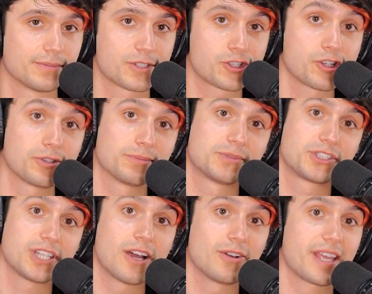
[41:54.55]
It's true.
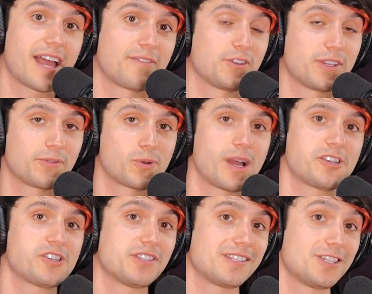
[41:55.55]
So yeah, if you leave
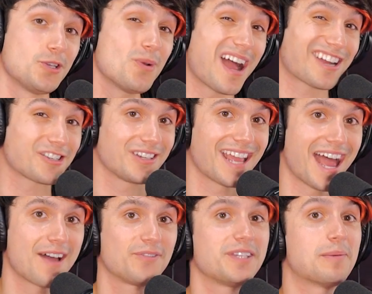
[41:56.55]
questions, you actually
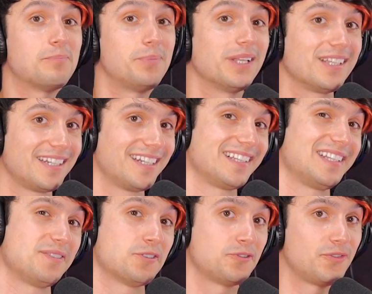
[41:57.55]
have the ability to
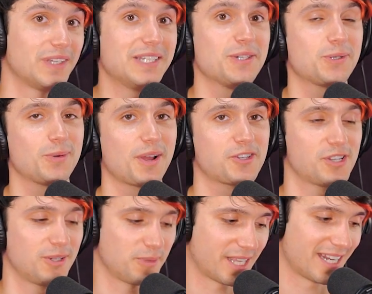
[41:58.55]
leave a video
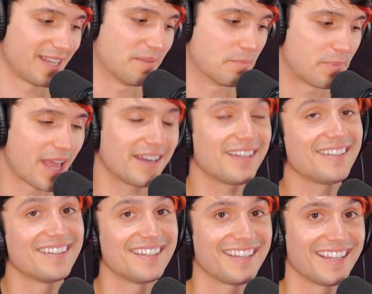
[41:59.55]
question, and we can embed it
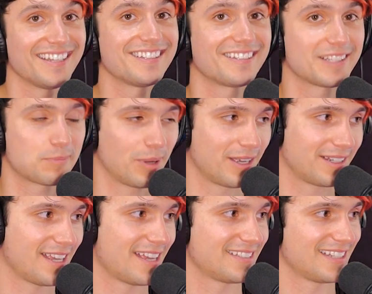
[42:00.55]
into this
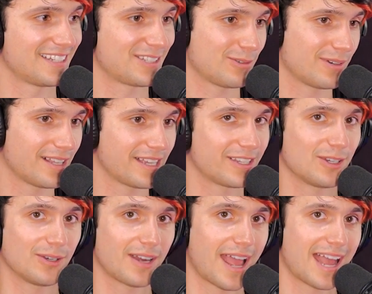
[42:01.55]
podcast, and it's sort of like
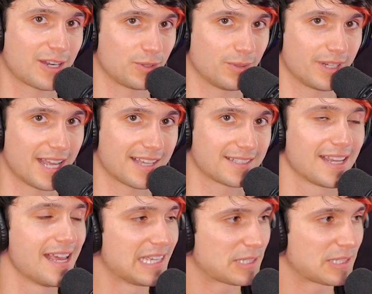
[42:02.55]
you're an actual guest.